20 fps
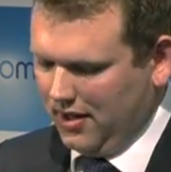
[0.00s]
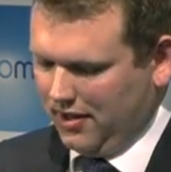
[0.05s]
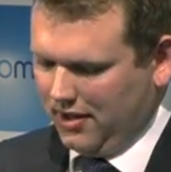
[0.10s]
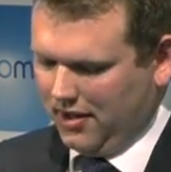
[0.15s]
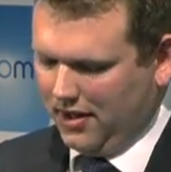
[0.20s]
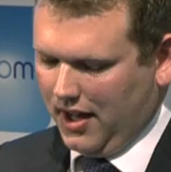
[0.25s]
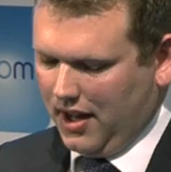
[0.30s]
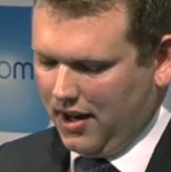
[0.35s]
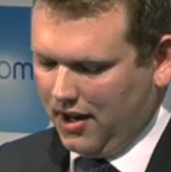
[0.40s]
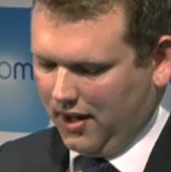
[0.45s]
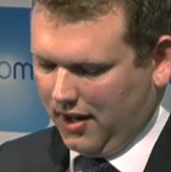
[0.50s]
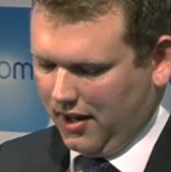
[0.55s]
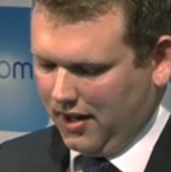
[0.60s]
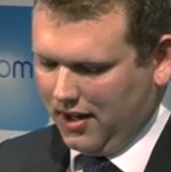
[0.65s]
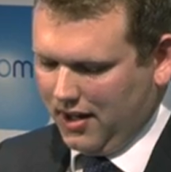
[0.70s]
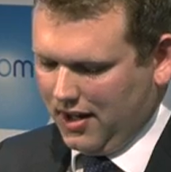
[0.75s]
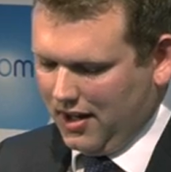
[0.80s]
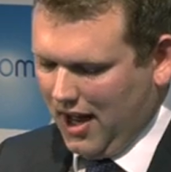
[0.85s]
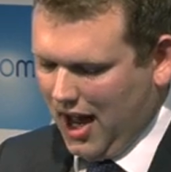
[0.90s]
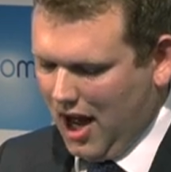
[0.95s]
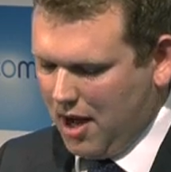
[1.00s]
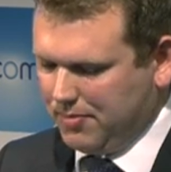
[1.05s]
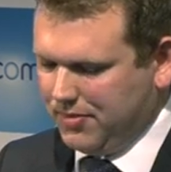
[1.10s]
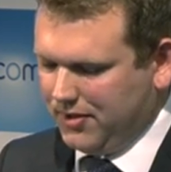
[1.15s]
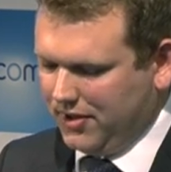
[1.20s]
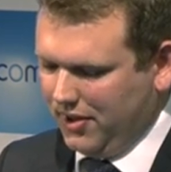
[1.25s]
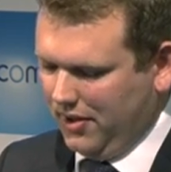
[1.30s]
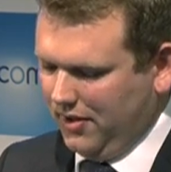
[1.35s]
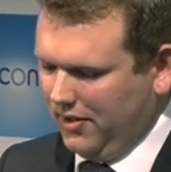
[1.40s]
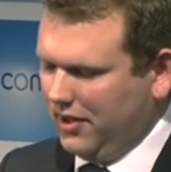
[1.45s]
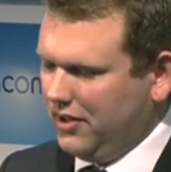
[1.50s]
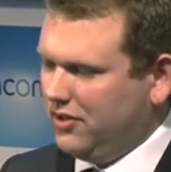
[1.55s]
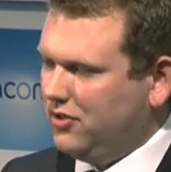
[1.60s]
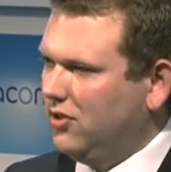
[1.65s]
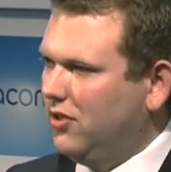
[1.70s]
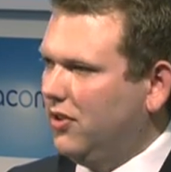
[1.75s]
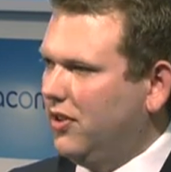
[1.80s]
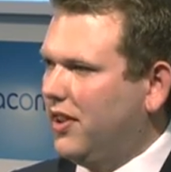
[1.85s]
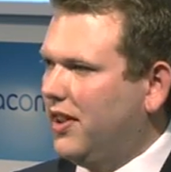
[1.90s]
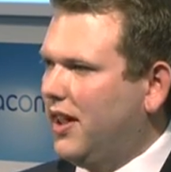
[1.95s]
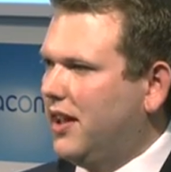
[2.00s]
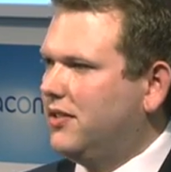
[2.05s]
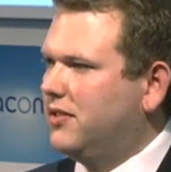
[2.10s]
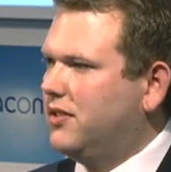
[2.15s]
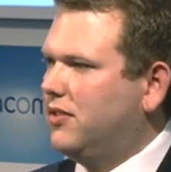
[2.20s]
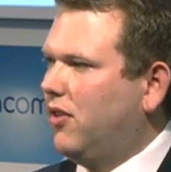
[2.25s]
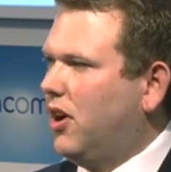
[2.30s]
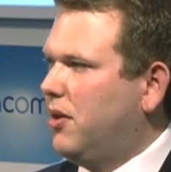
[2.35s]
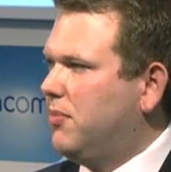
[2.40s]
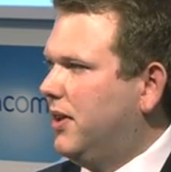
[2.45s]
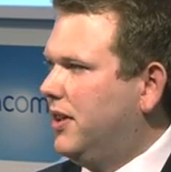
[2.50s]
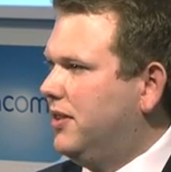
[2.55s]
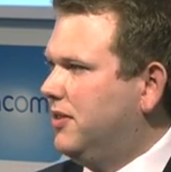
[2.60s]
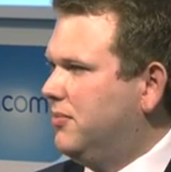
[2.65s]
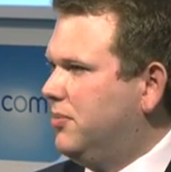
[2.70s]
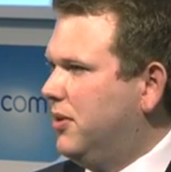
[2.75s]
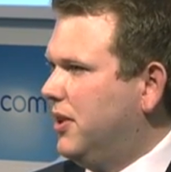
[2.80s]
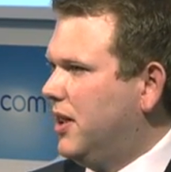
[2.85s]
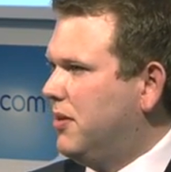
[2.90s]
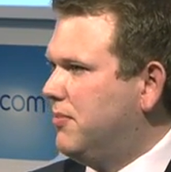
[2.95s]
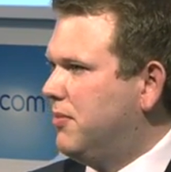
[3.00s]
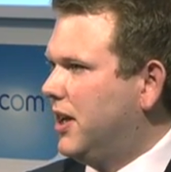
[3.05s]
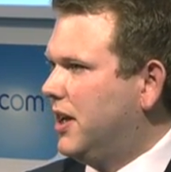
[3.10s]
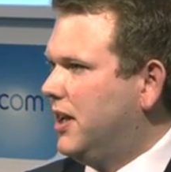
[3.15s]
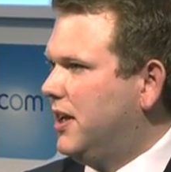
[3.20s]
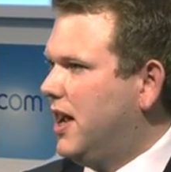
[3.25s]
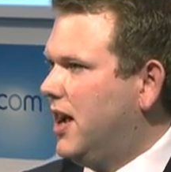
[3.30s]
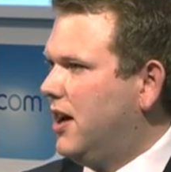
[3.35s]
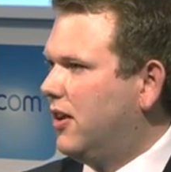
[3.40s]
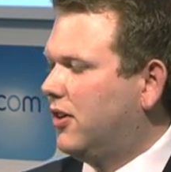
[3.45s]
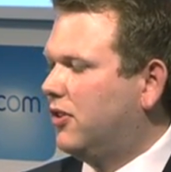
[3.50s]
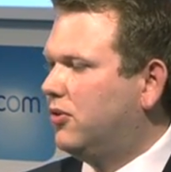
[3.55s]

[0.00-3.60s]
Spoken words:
that they are absolutely sure that that's the right place to put their money now,